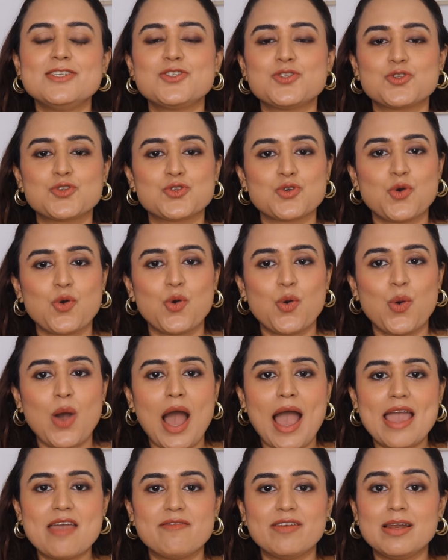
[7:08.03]

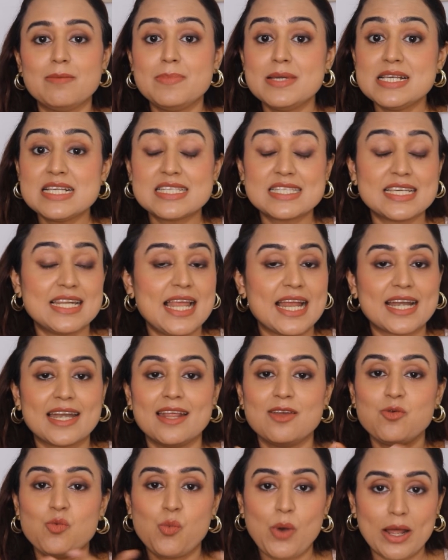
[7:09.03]
So I will be
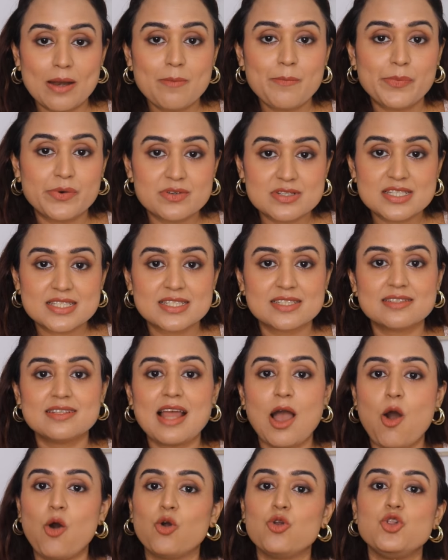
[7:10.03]
selecting one
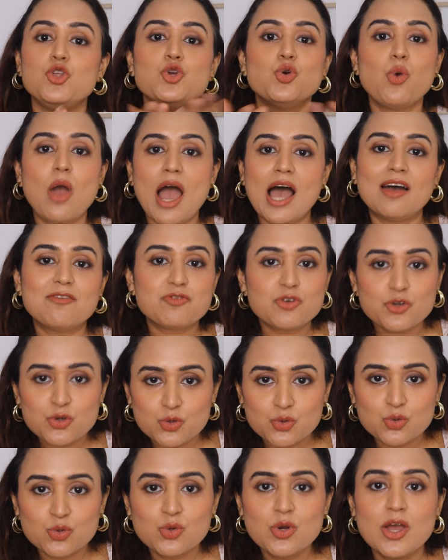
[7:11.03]
person. All you have to
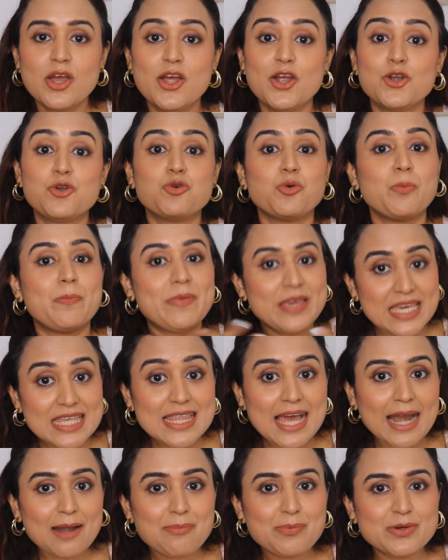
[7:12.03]
do to be
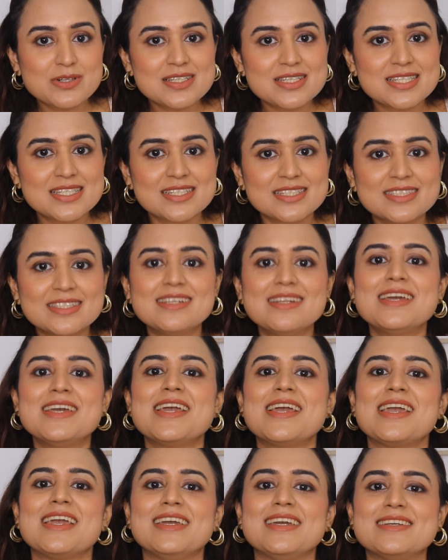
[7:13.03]
that person
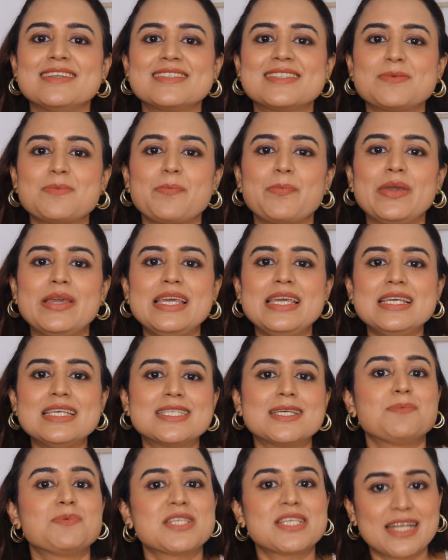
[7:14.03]
is be
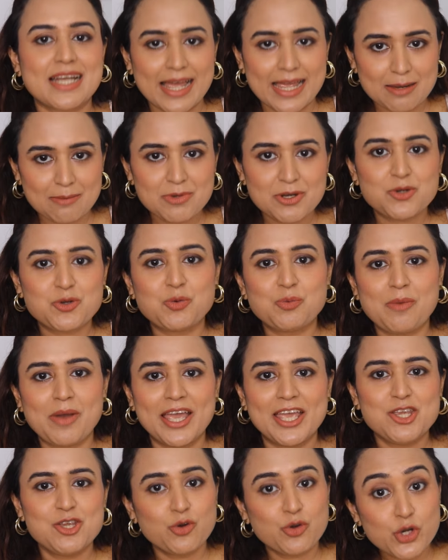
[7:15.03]
subscribed to
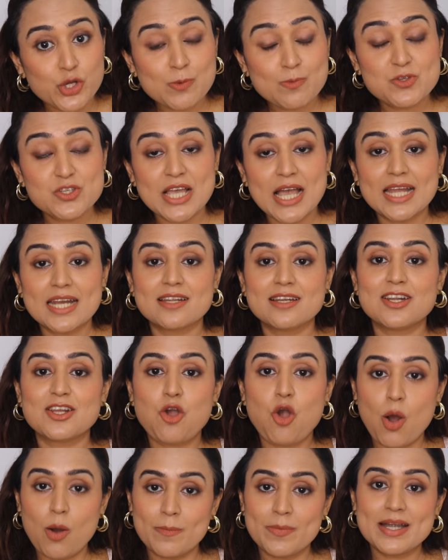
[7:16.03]
my YouTube channel,
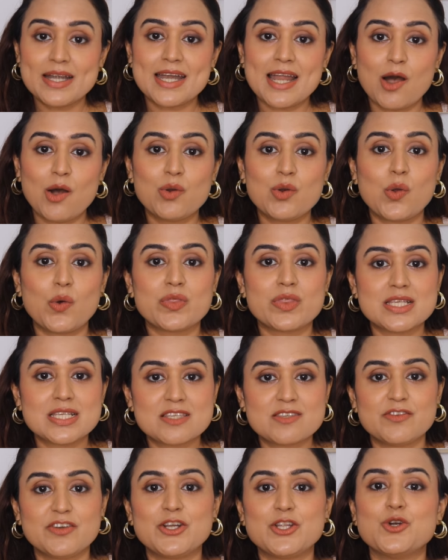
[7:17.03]
comment down on
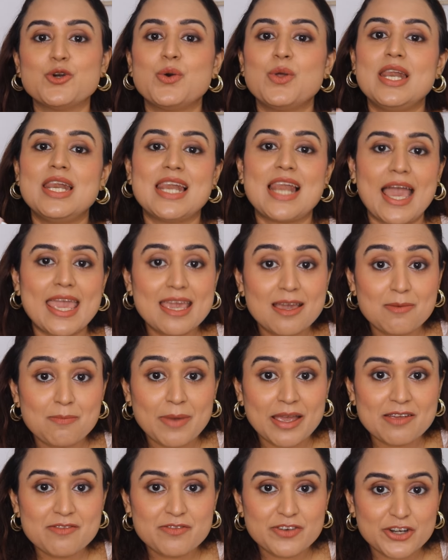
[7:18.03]
this video, like
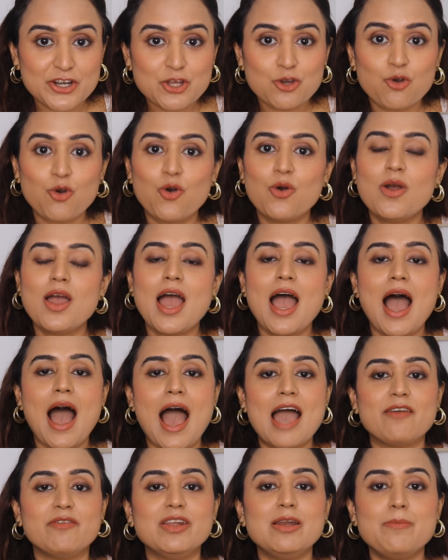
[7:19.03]
my video.
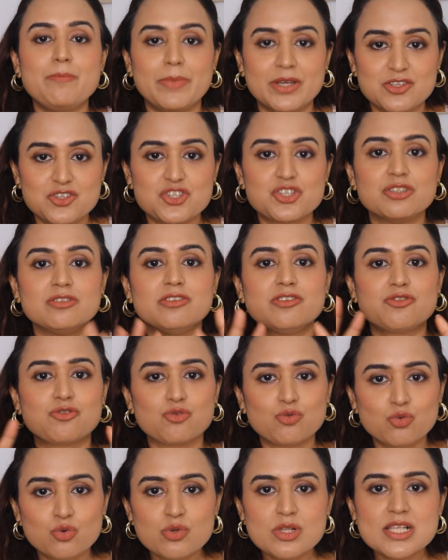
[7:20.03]
I will mention the
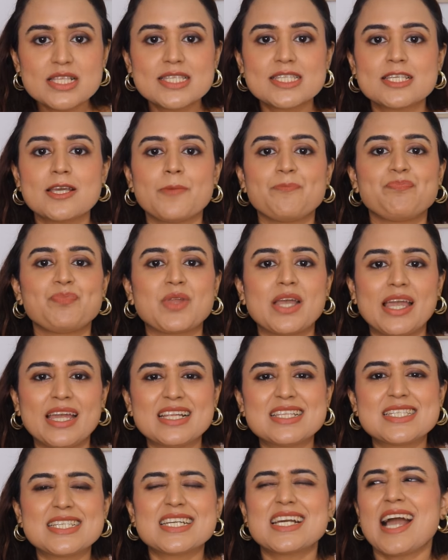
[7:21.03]
rules.
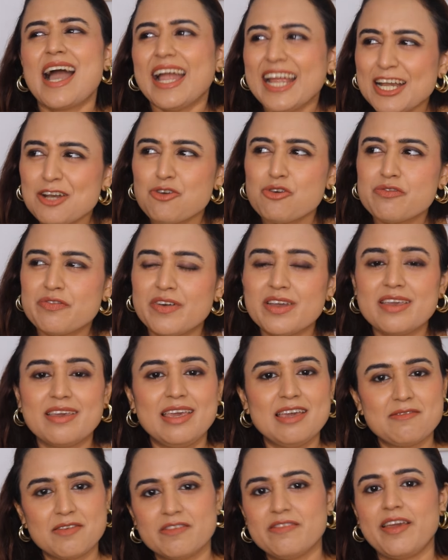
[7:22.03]
It's a kind of a
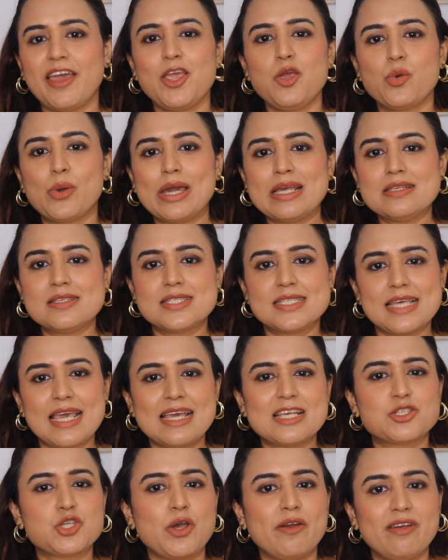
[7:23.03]
giveaway, you can
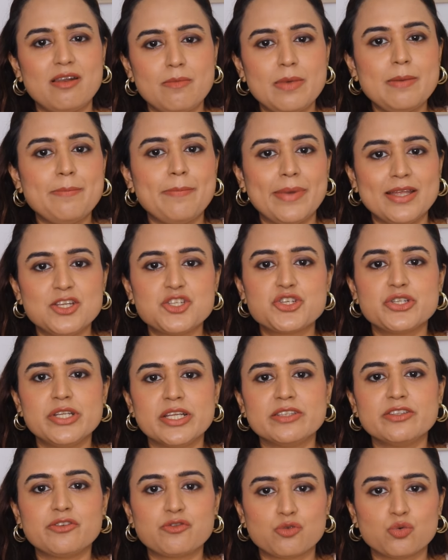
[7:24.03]
say, so I will be
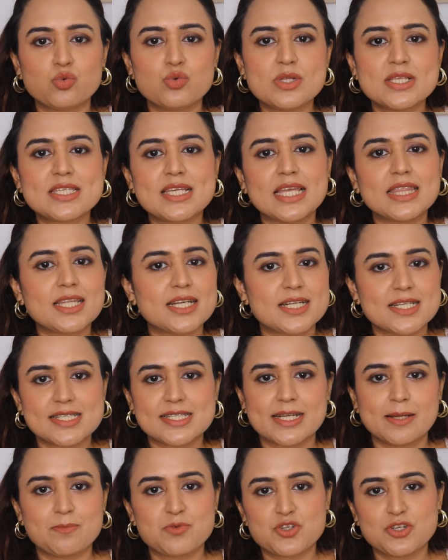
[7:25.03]
mentioning the rules in the
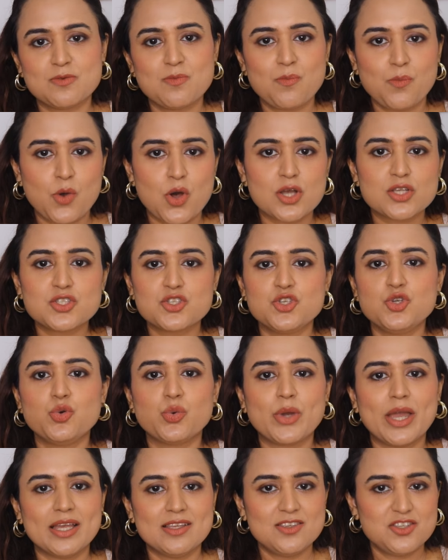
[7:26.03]
description box.
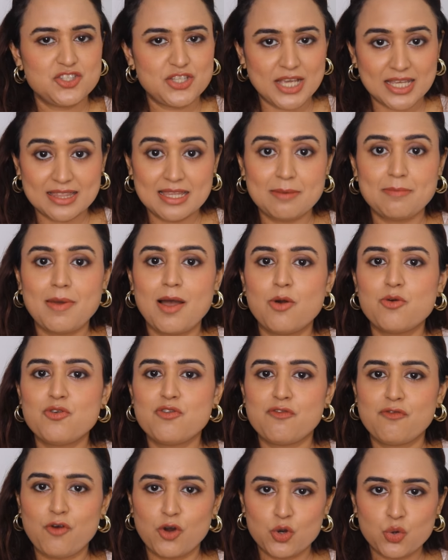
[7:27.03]
You can check them
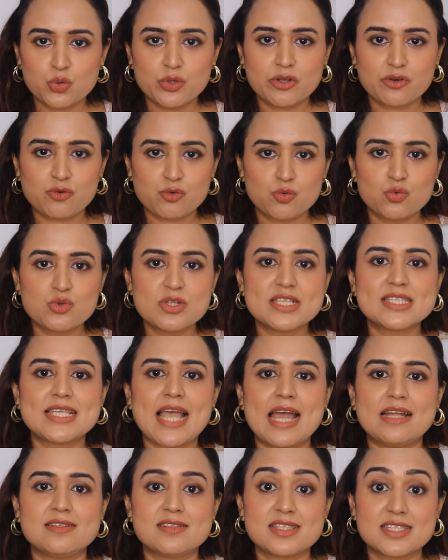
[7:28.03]
out, follow the
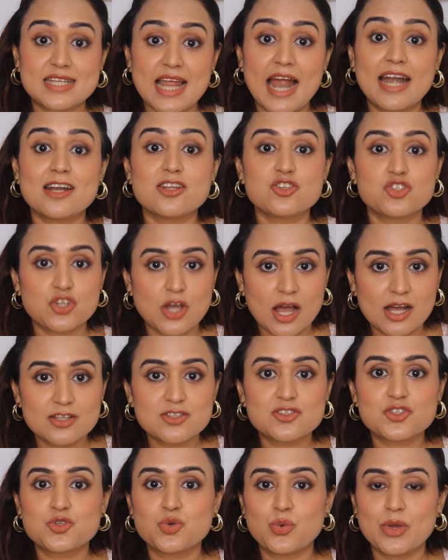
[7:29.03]
rules and stand a
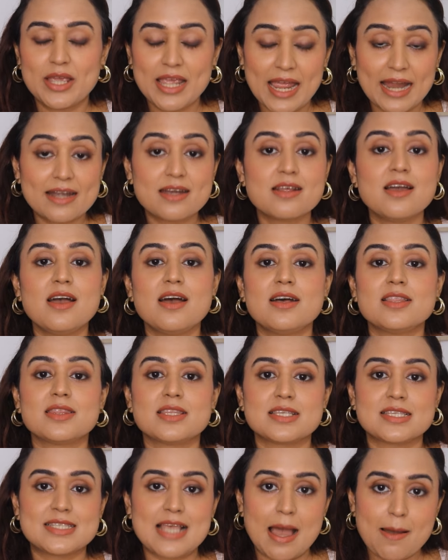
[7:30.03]
chance to get
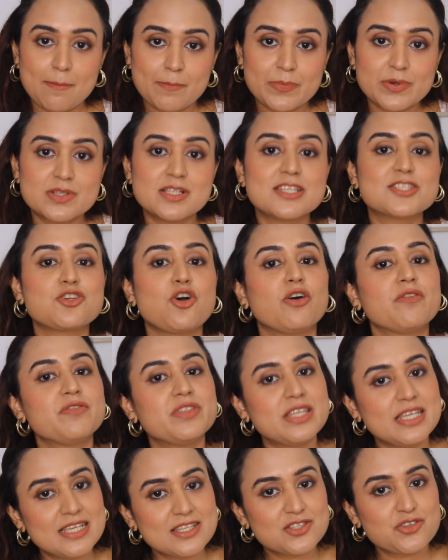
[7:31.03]
the samples
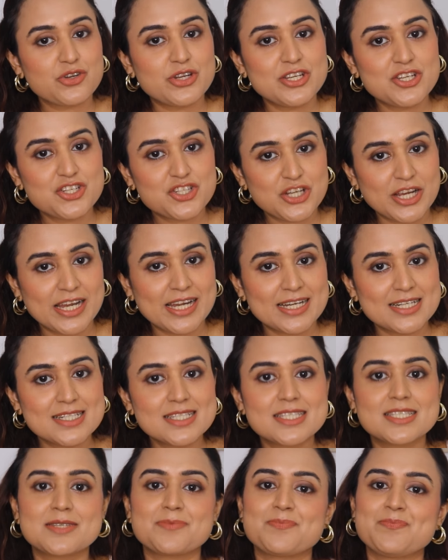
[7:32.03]
of these 3
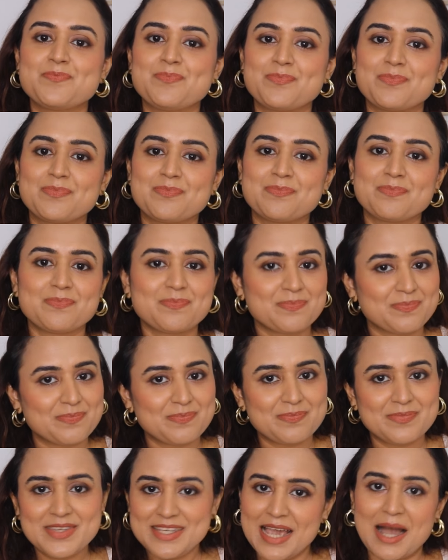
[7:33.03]
shades.
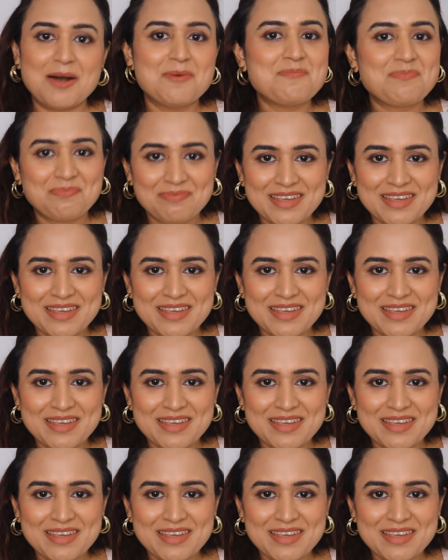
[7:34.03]
Yeah.